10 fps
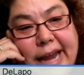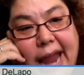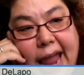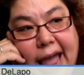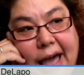I
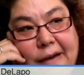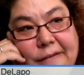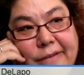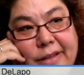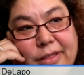
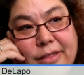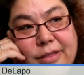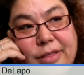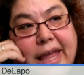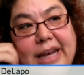have
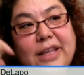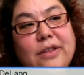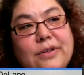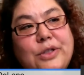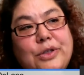any of
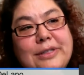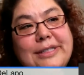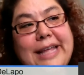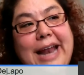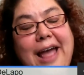the
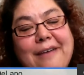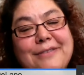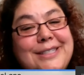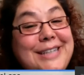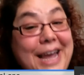students that have
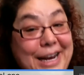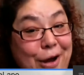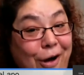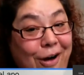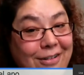
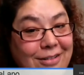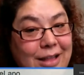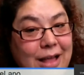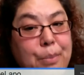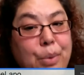study hall,
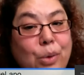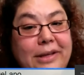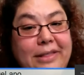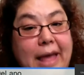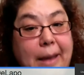I'm
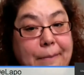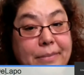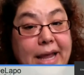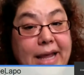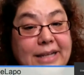pulling them.
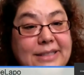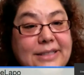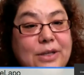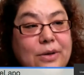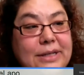And
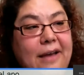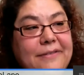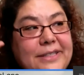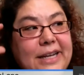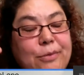so, because they
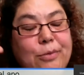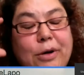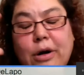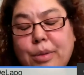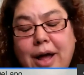have we're
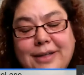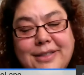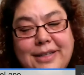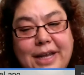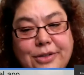on a block
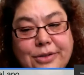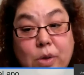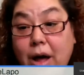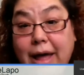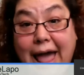schedule, so
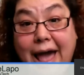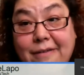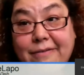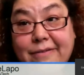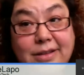I'll
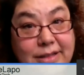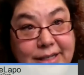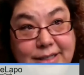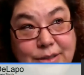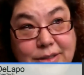have at
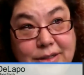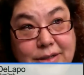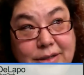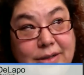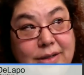least
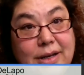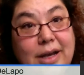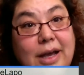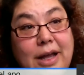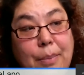
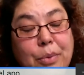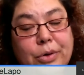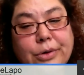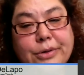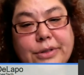a couple
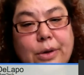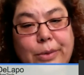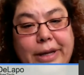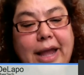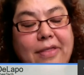girls a
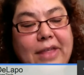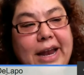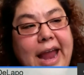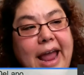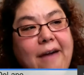week, and then
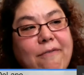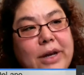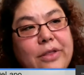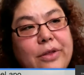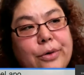I have
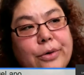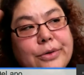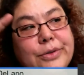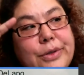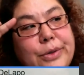one of the
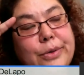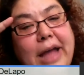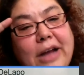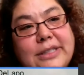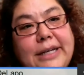girls who
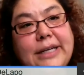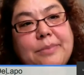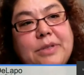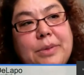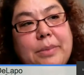actually signed
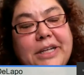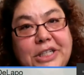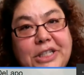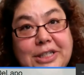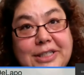up to be my
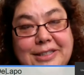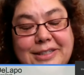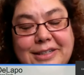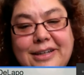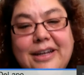teaching
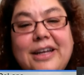assistant.